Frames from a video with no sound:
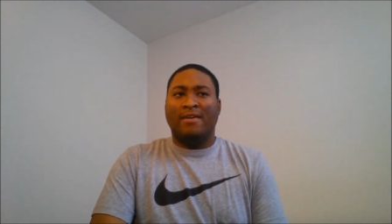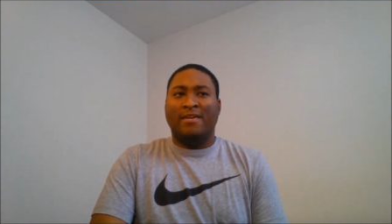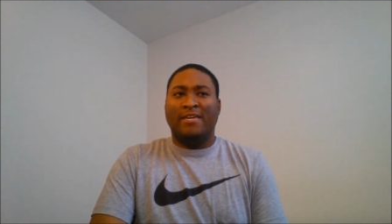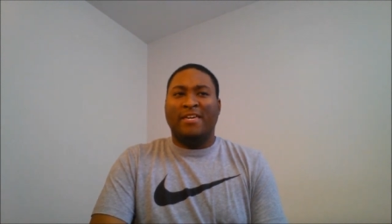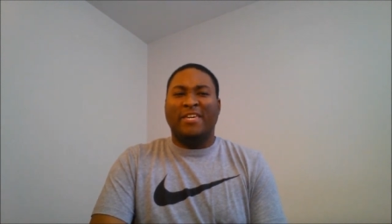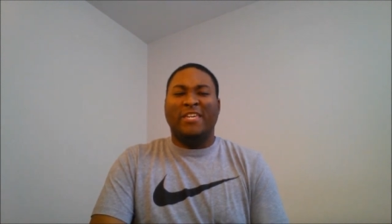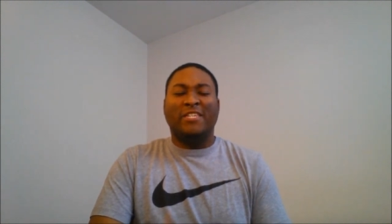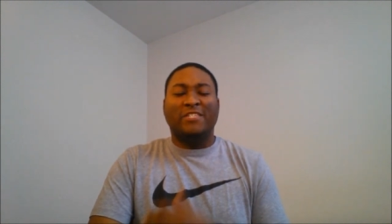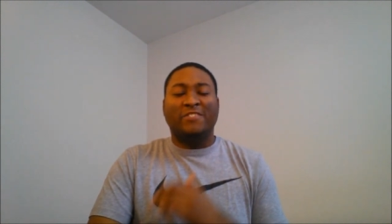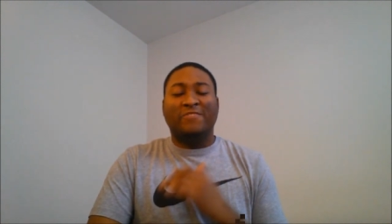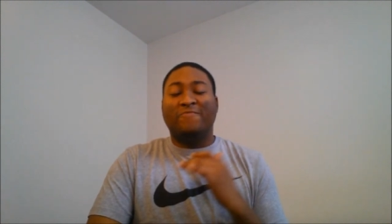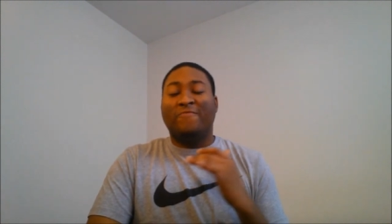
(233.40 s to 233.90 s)

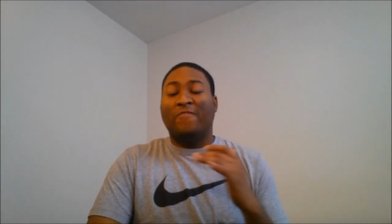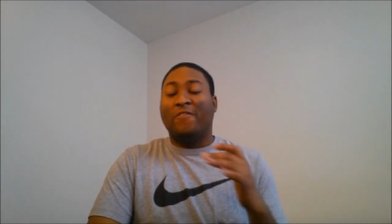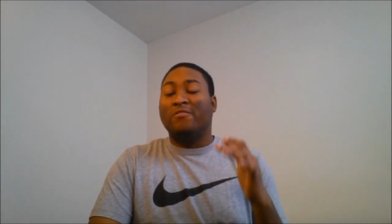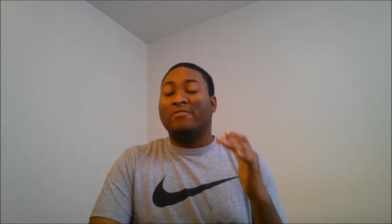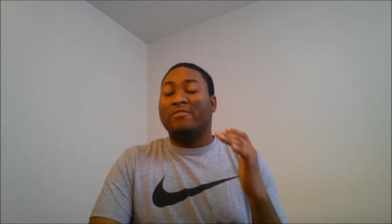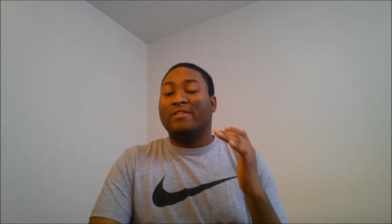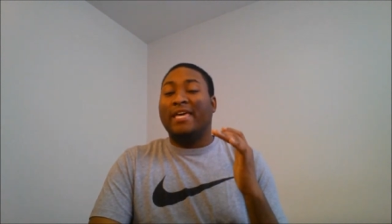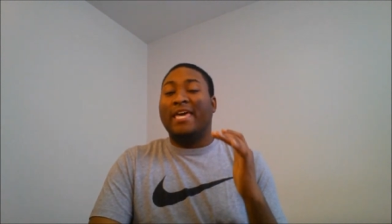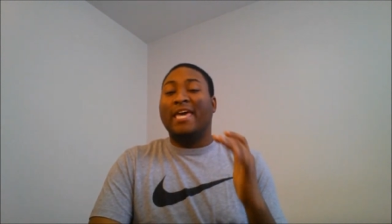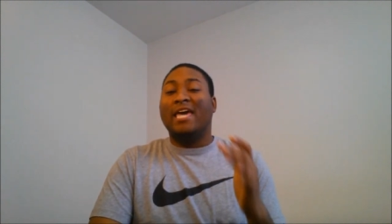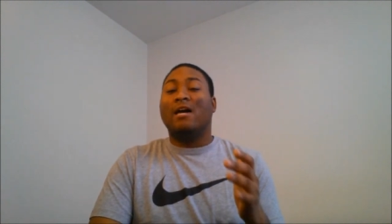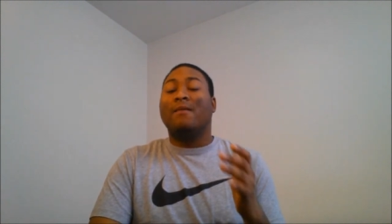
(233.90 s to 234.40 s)
his,
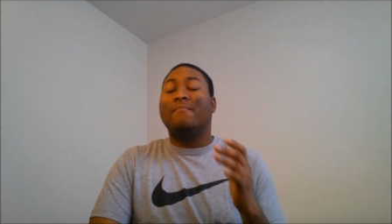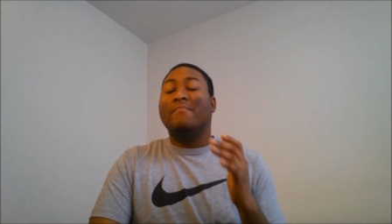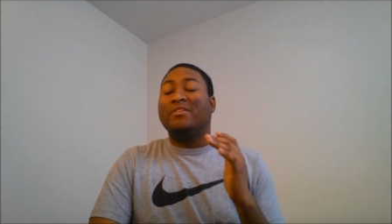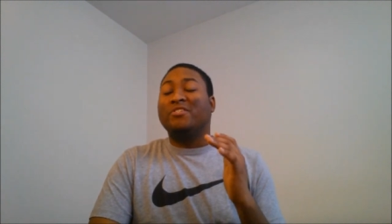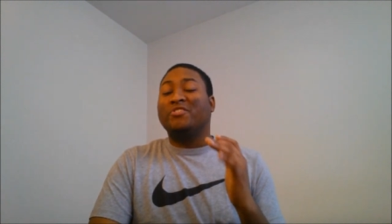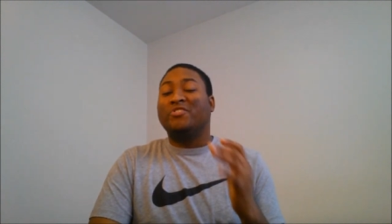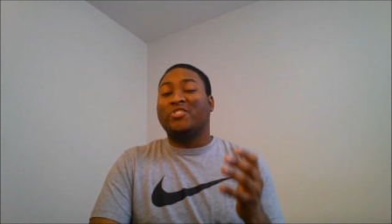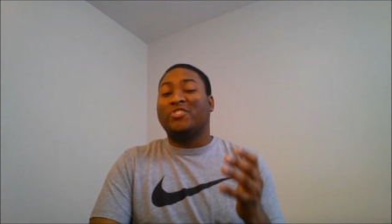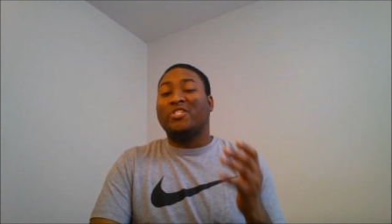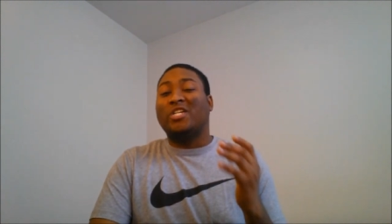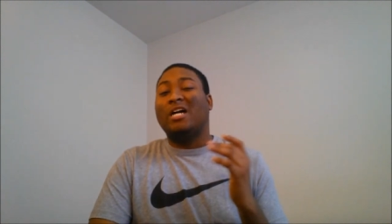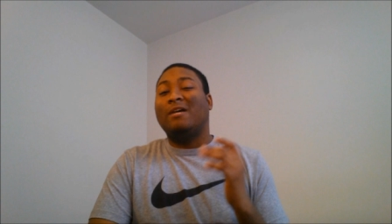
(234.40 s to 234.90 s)
him
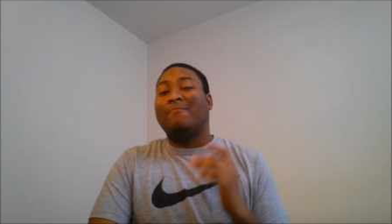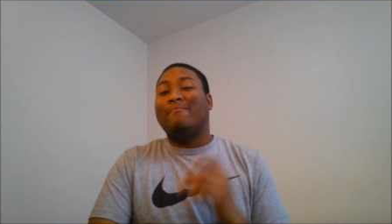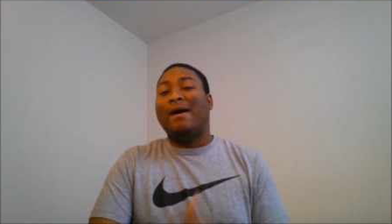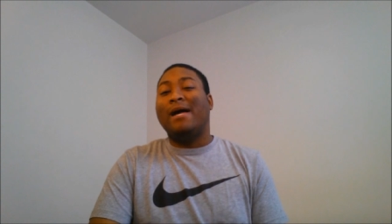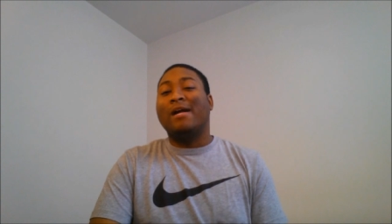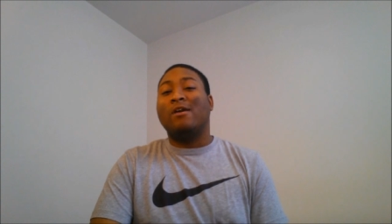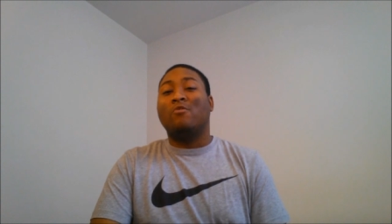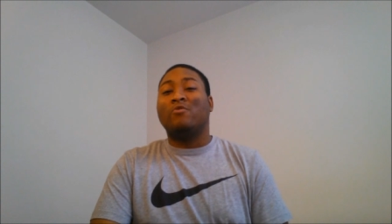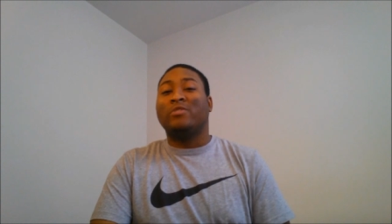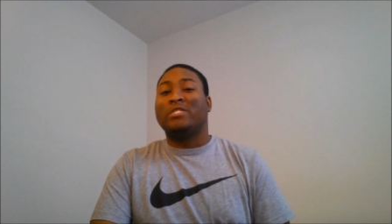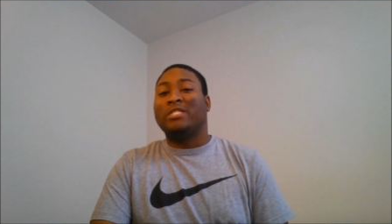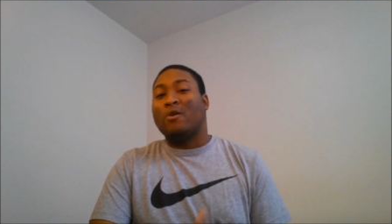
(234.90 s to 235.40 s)
and Shawn
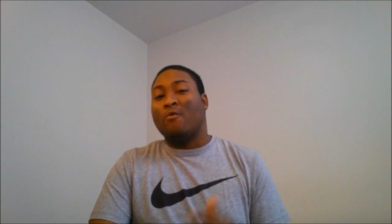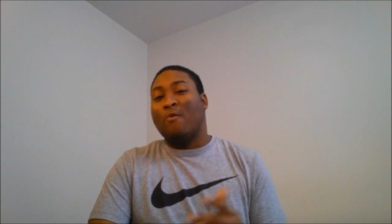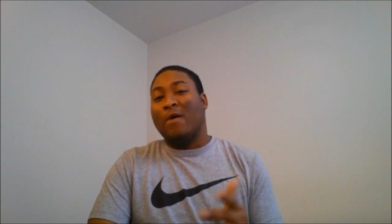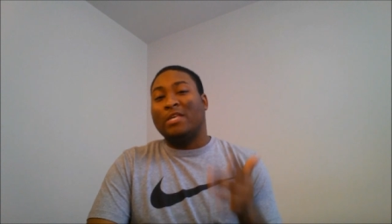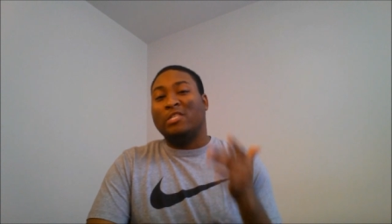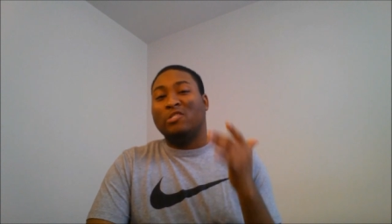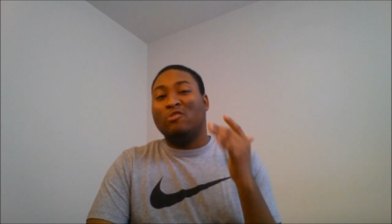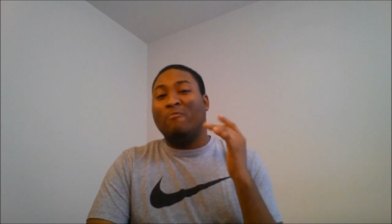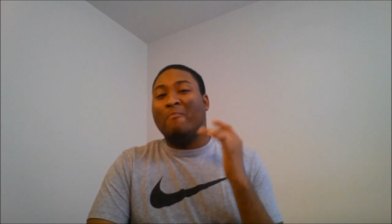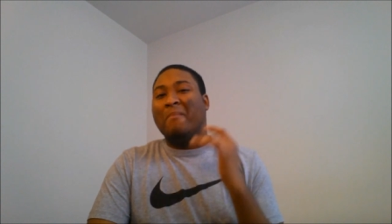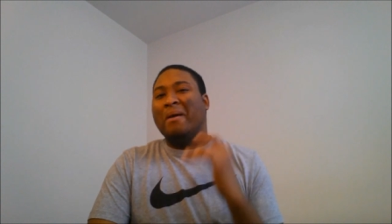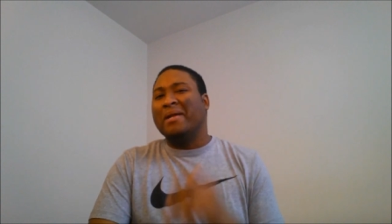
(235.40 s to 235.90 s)
Michaels at
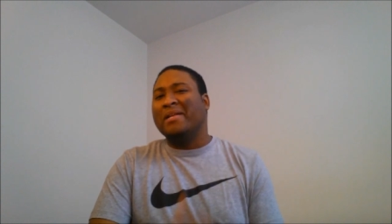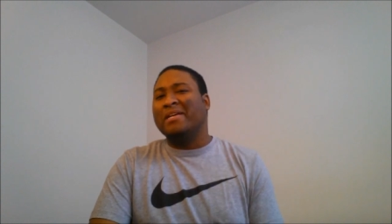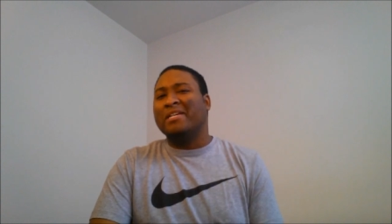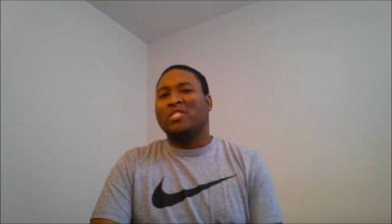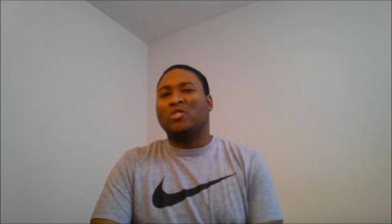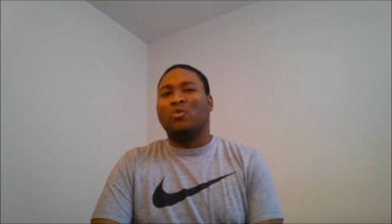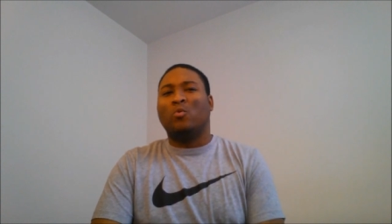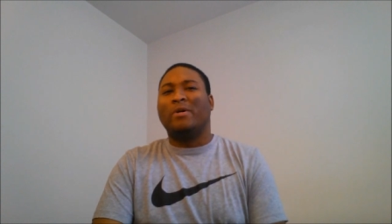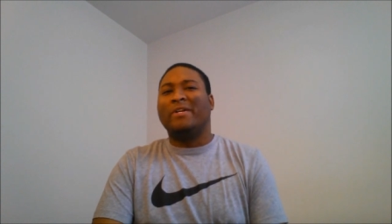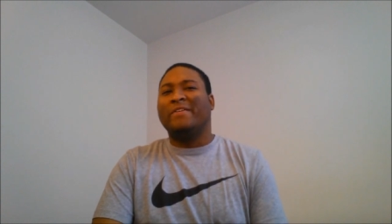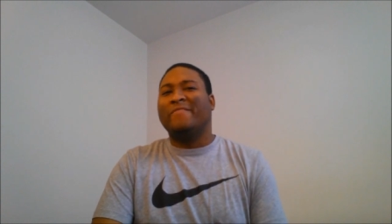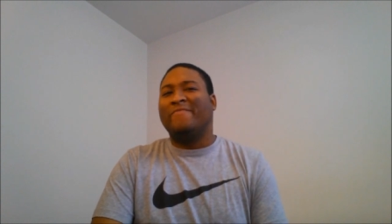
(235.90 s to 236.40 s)

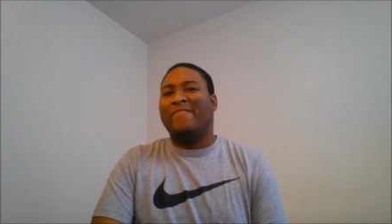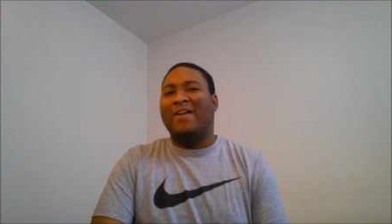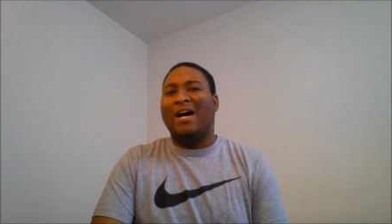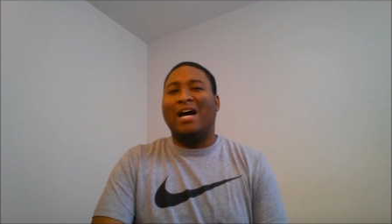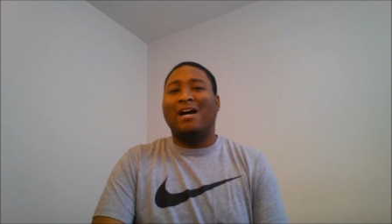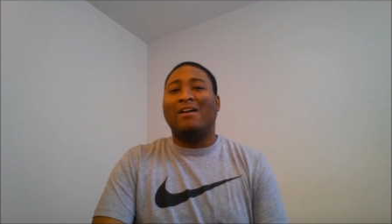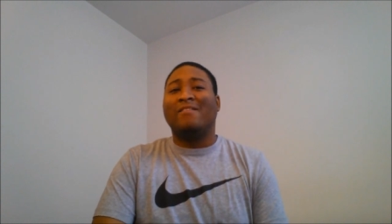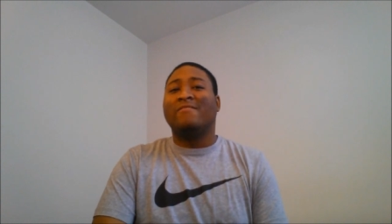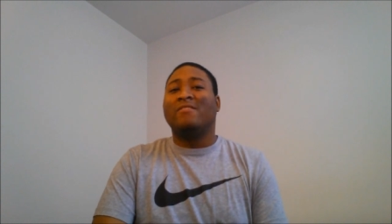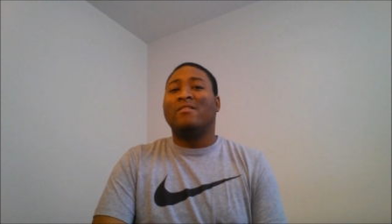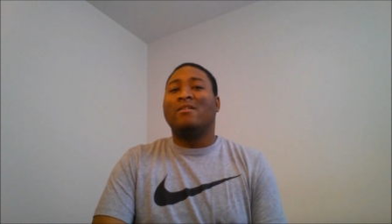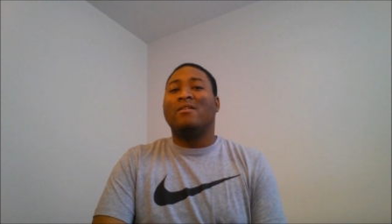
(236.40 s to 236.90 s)
WrestleMania
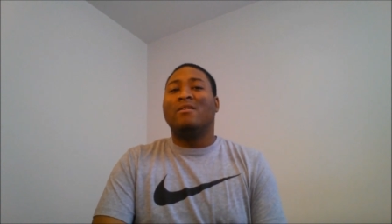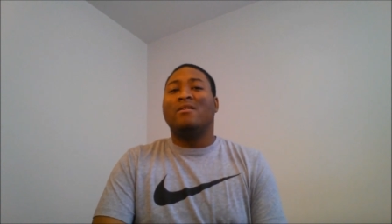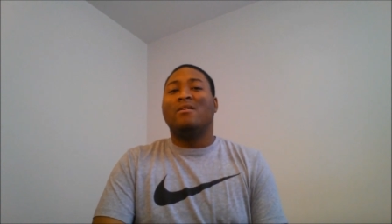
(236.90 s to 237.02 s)
twenty-five,